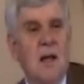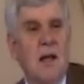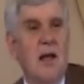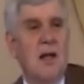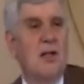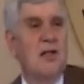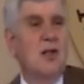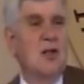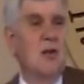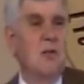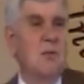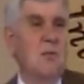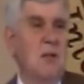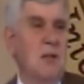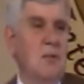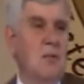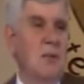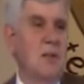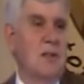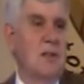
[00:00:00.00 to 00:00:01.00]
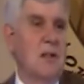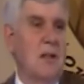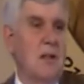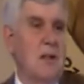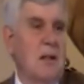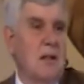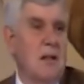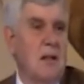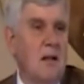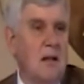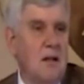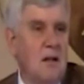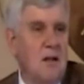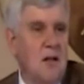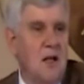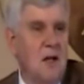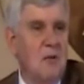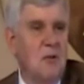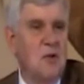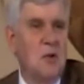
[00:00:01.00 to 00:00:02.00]
they assumed it was a, uh,
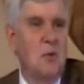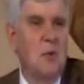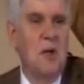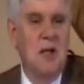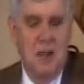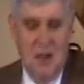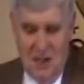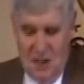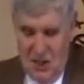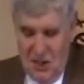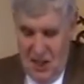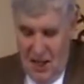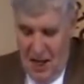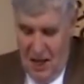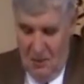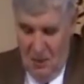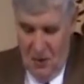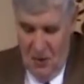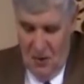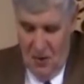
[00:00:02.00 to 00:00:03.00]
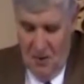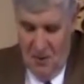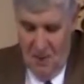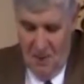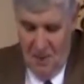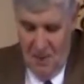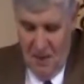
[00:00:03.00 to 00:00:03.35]
it was a weekly Sabbath.